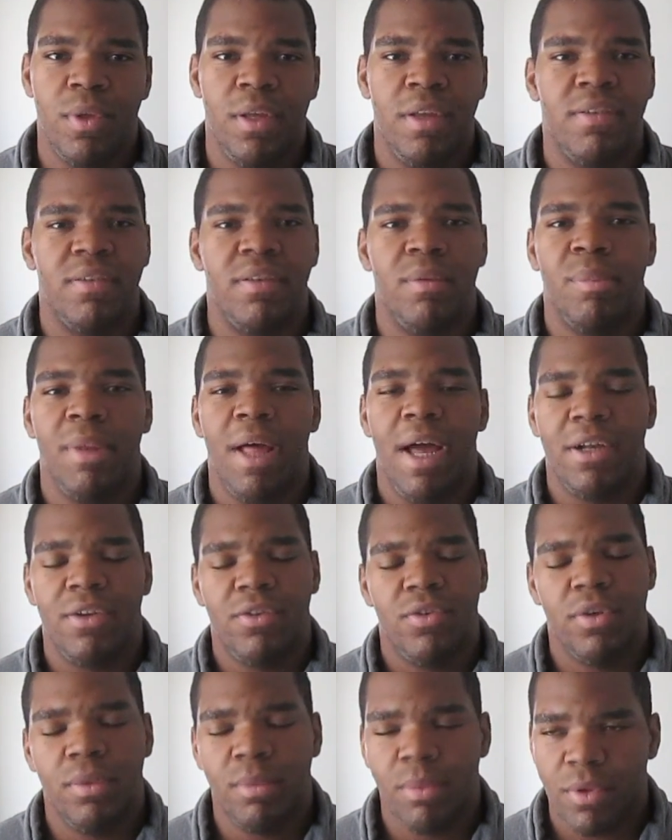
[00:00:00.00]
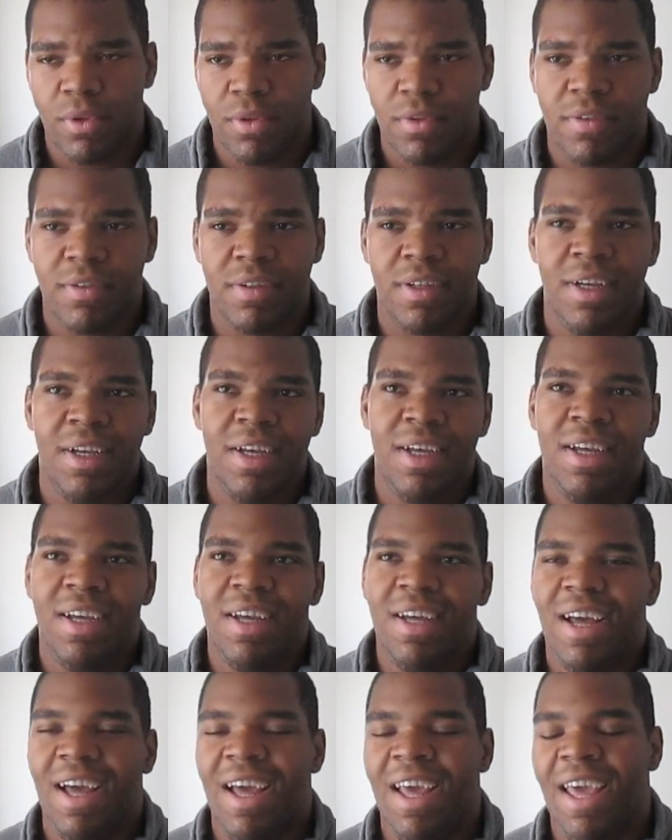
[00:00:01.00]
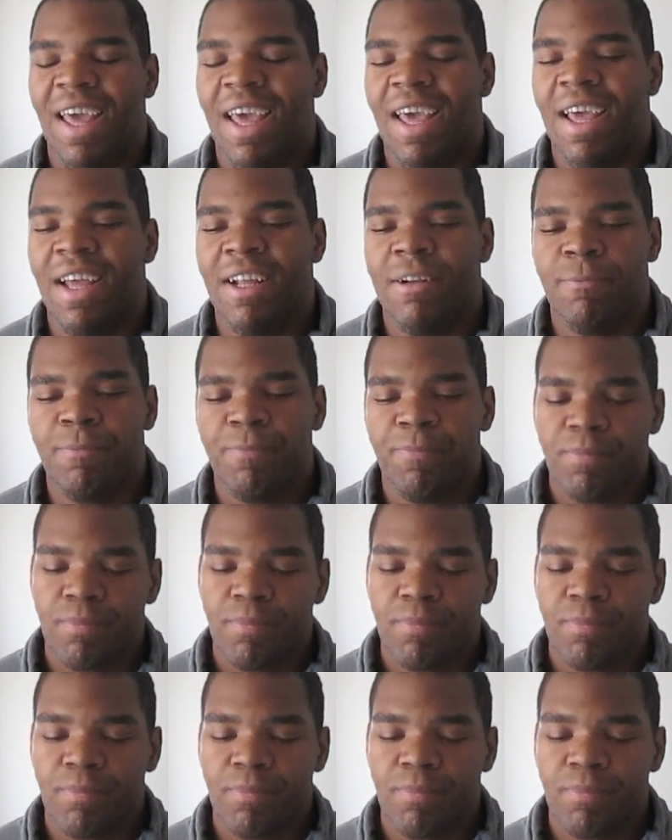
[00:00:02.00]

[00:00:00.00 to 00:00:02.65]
Is the Black Tribbles, and